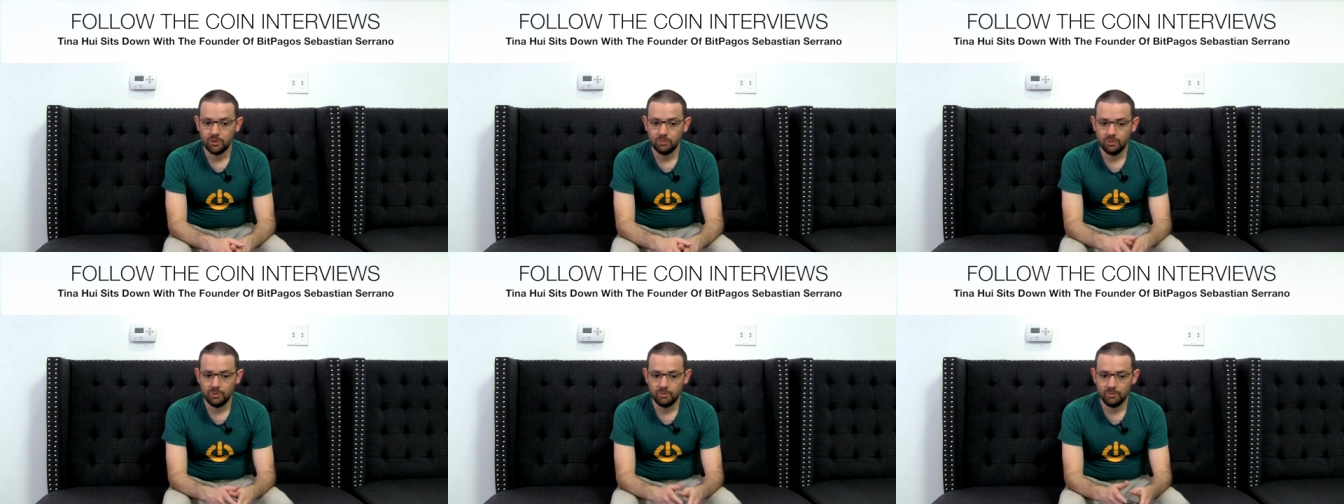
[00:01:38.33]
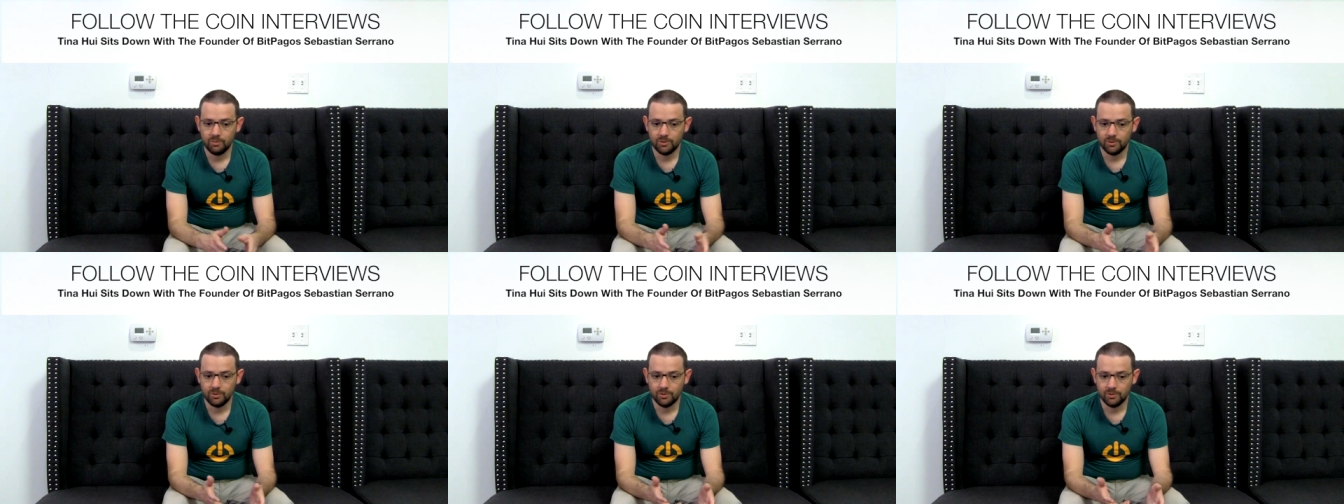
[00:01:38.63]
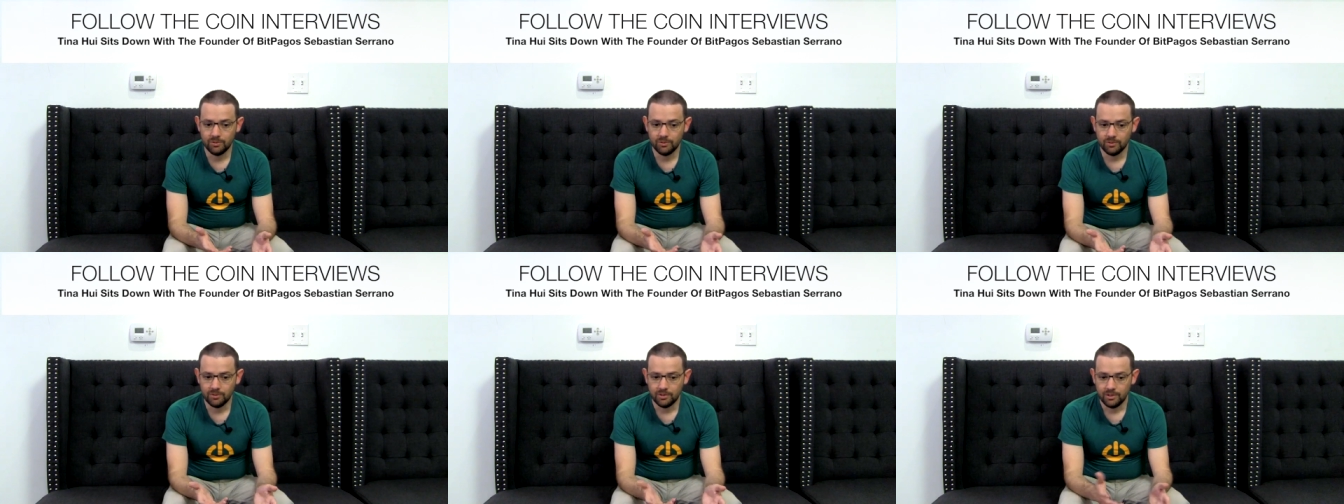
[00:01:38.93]

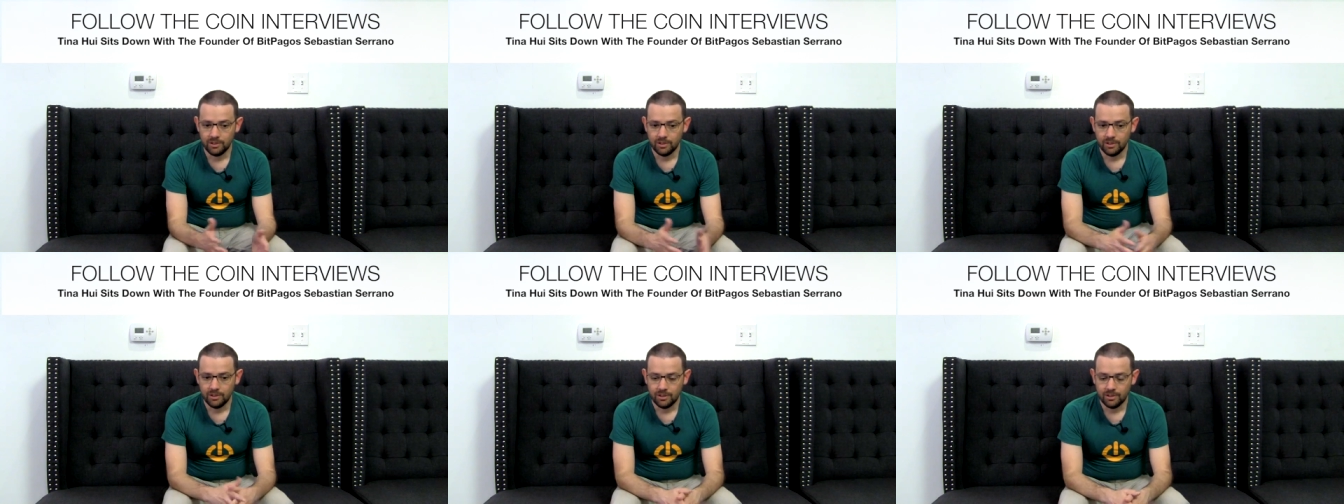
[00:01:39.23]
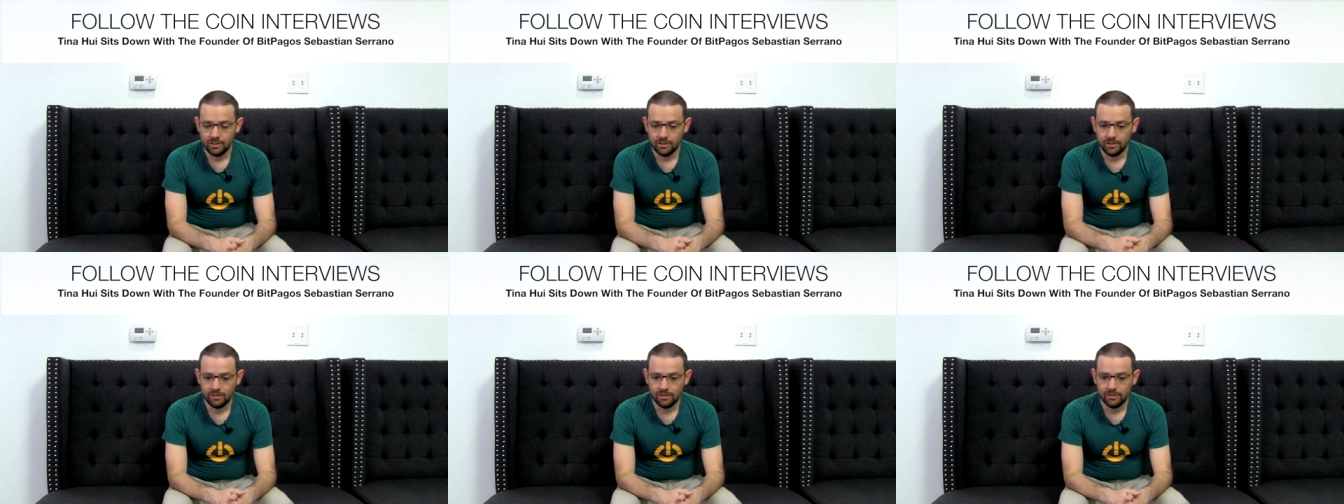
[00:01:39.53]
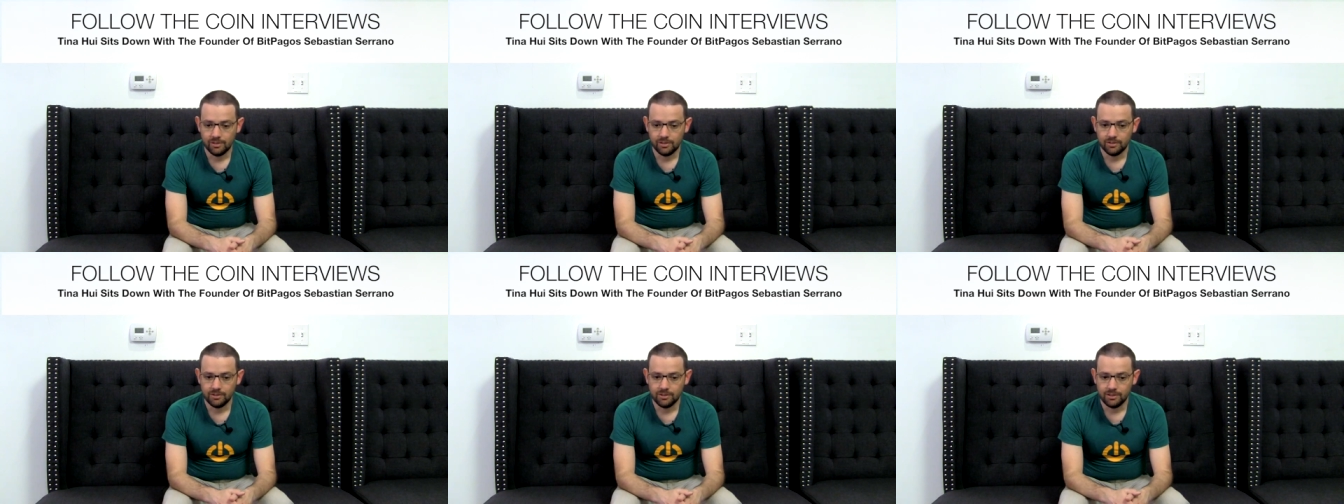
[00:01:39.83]
people
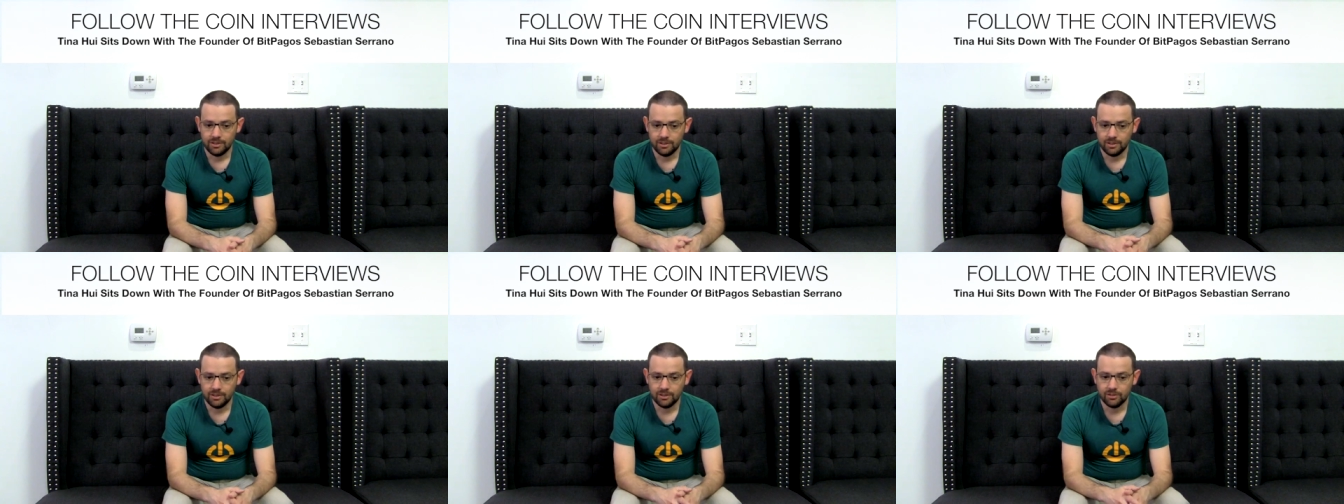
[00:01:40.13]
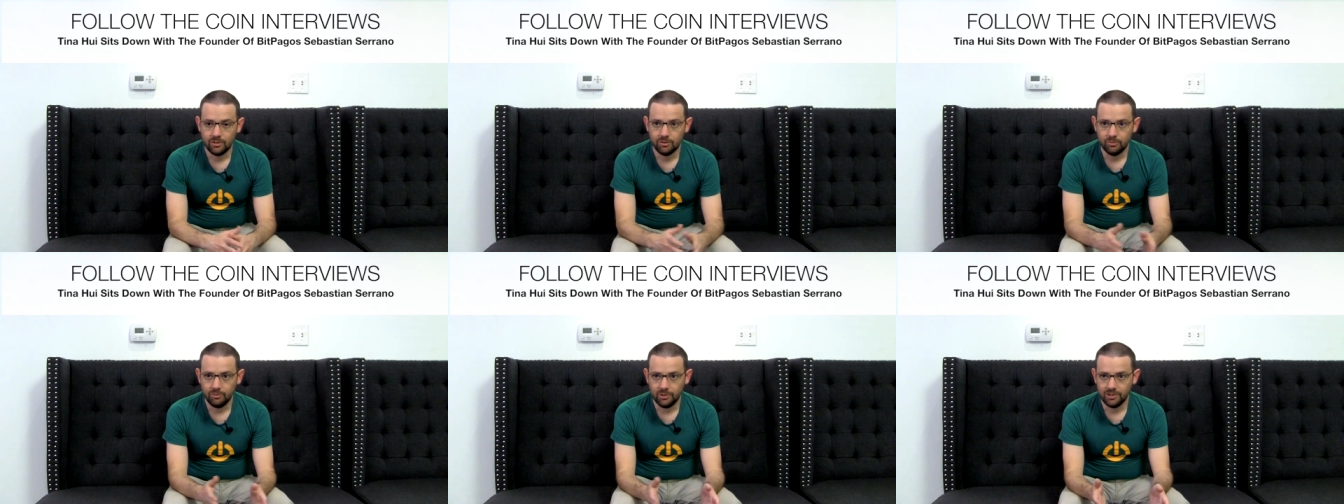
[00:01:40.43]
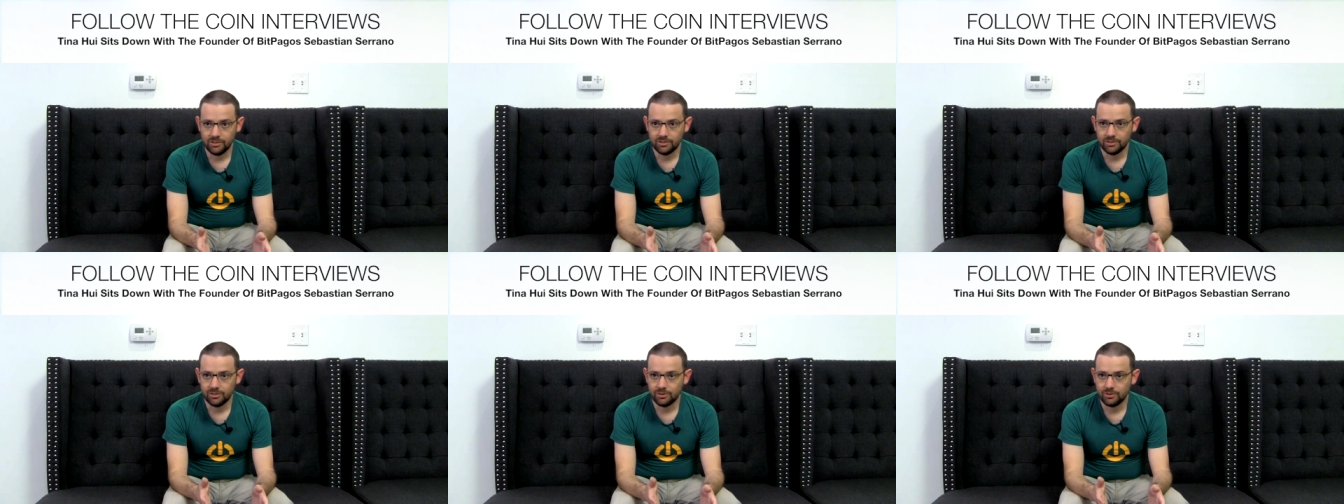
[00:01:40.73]
in
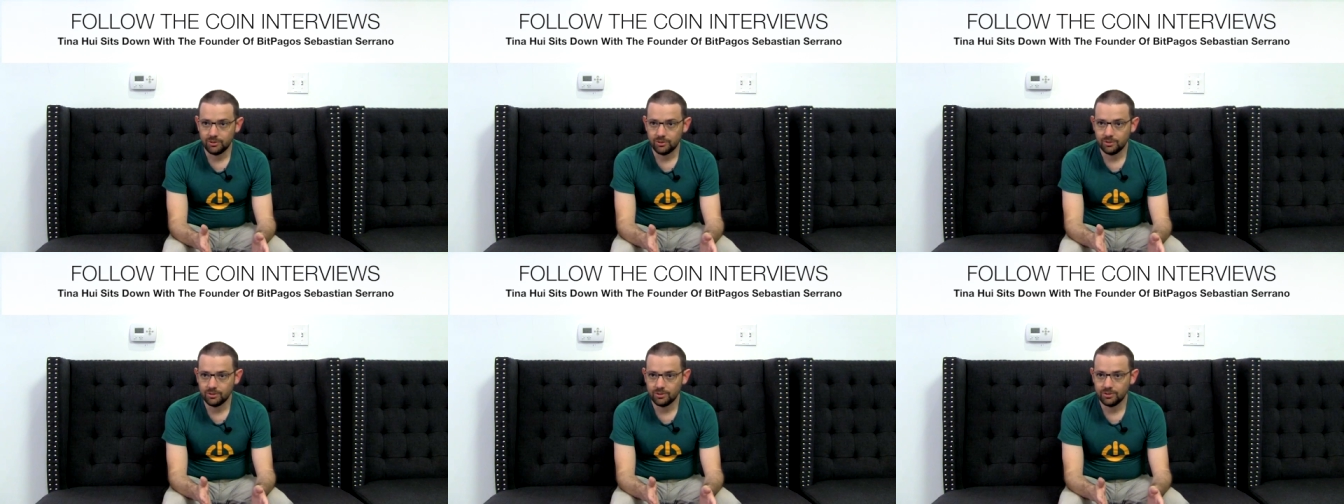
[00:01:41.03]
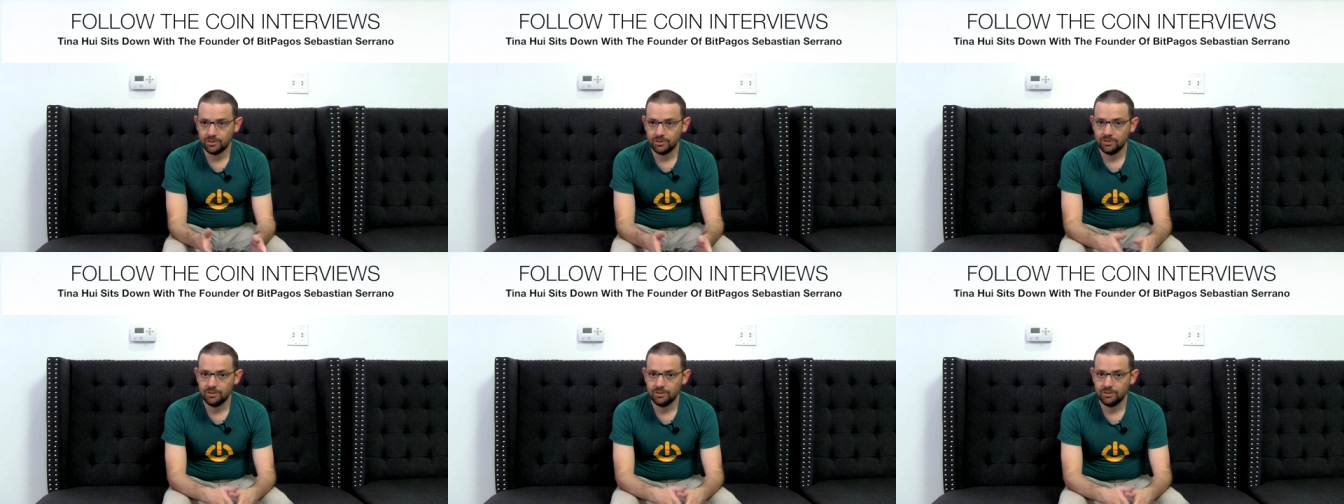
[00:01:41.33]
convenience stores.